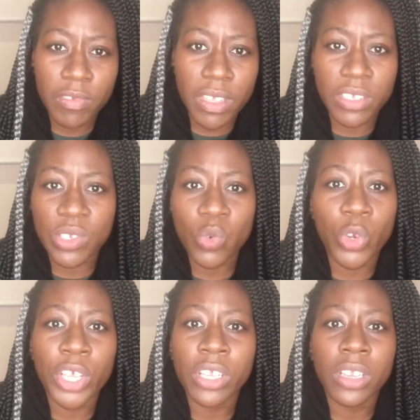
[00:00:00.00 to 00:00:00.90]

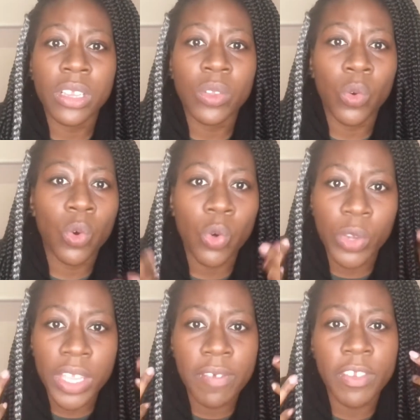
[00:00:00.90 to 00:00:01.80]
soil or
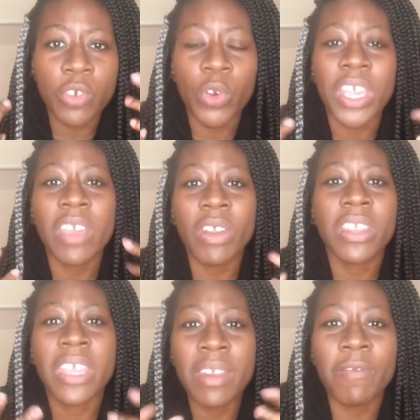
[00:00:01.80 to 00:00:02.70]
even
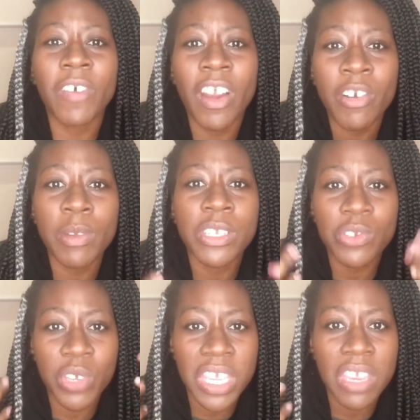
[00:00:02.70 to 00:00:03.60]
the environment,
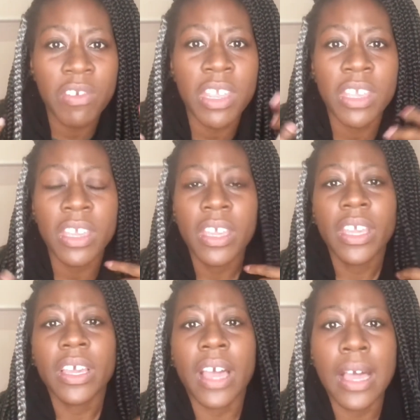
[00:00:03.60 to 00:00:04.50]
your hearing
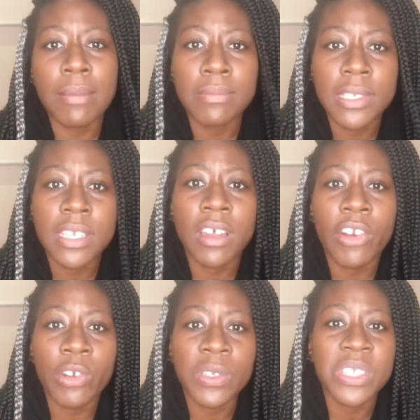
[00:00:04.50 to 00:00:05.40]

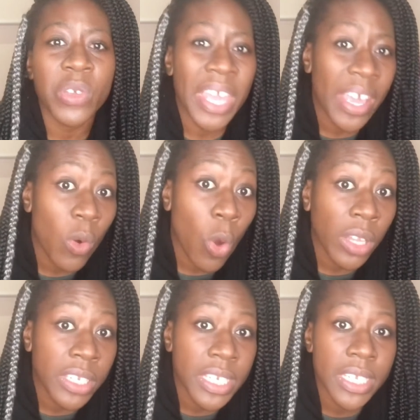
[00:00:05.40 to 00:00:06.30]
scenarios, the air
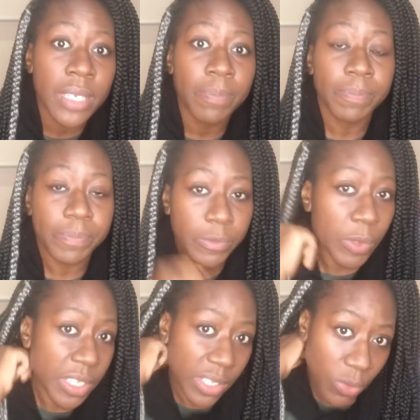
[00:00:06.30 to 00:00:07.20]
quality.
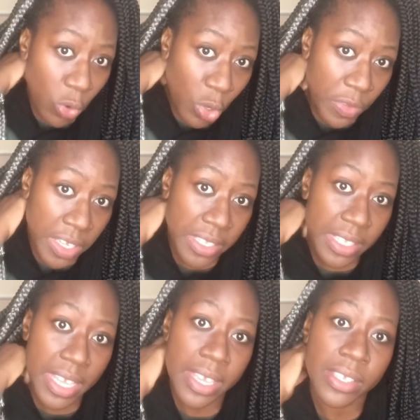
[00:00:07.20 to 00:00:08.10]
All of these
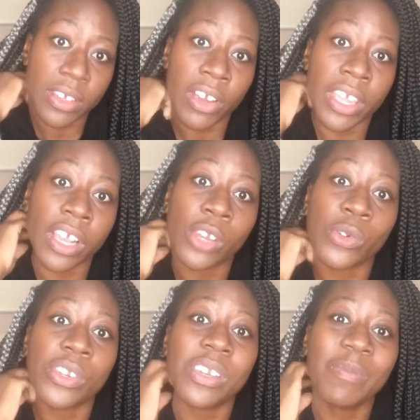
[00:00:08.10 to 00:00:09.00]
things are
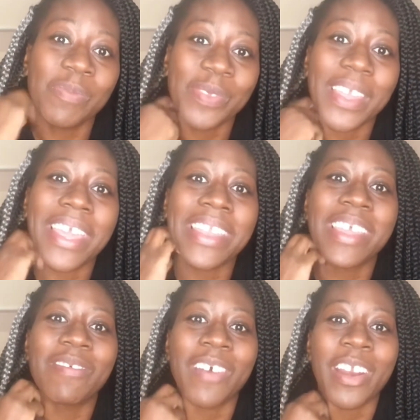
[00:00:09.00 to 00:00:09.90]
included in the
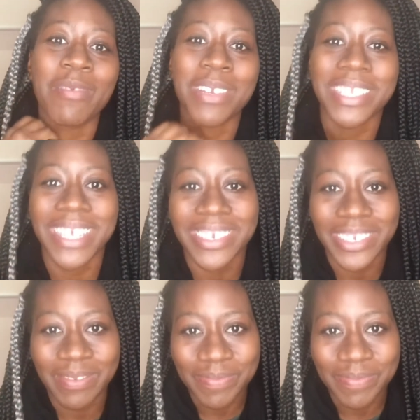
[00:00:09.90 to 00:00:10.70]
environment section.